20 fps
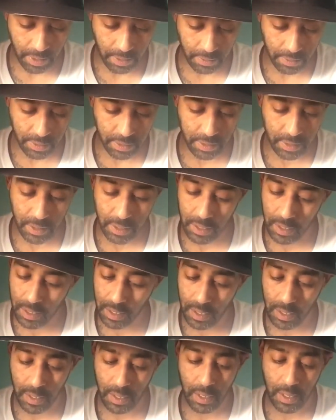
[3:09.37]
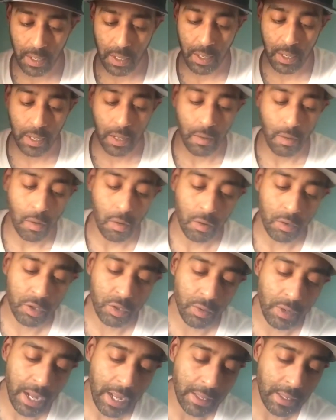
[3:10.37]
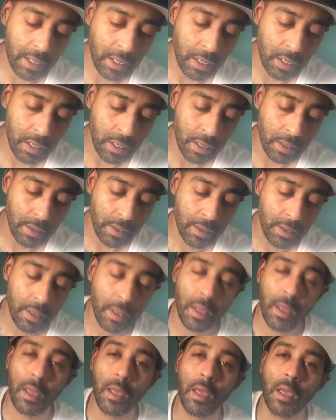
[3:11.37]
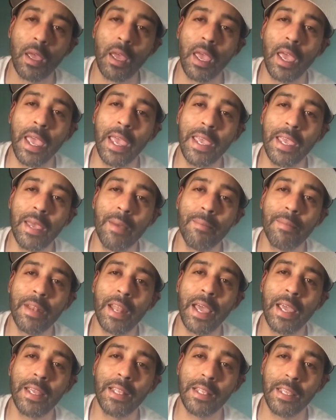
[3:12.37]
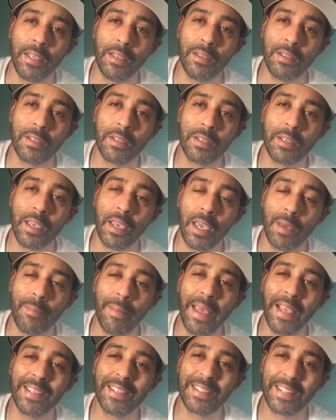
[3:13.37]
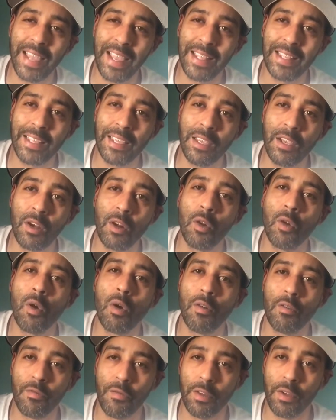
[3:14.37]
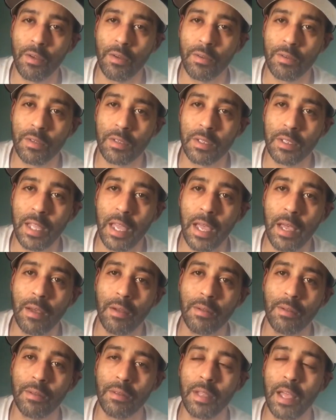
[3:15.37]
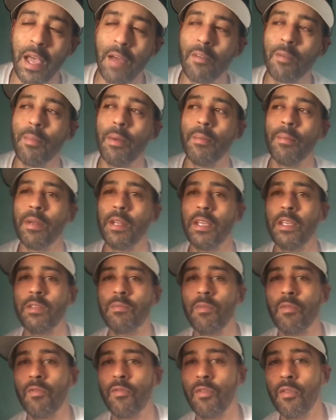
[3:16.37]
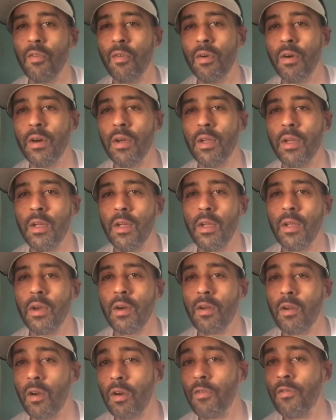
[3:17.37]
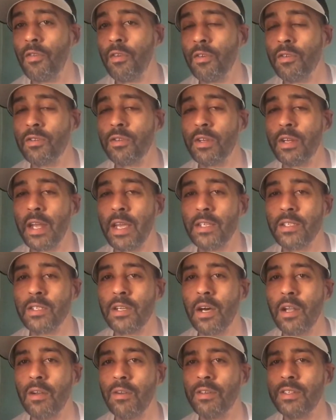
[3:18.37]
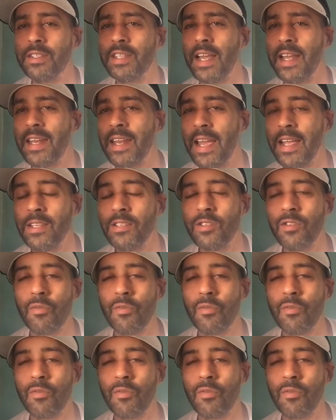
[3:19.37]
else? Also got the AM90s, amx 90 chlorophylls. Now, I remember these before. Chlorophylls are nice colors. That nice